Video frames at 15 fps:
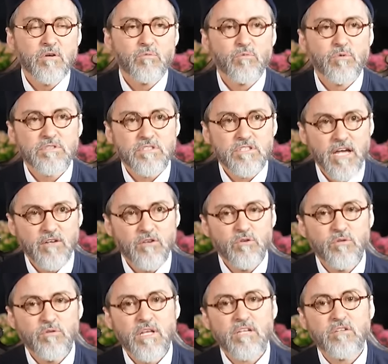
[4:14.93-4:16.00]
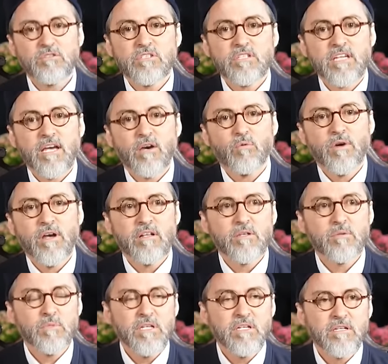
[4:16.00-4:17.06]
With Sahnoon, they used to get well
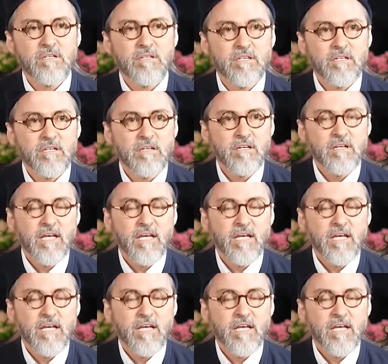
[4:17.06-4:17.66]
immediately.